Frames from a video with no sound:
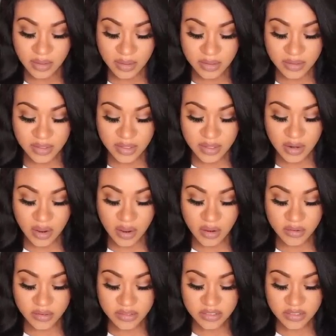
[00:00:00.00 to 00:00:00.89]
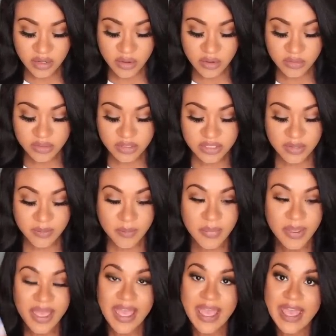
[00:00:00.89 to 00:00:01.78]
And then also
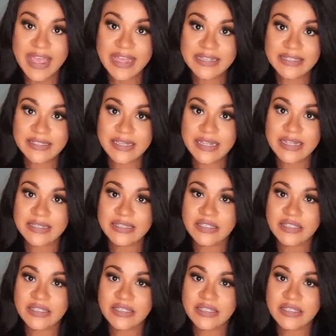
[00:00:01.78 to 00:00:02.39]
some passies.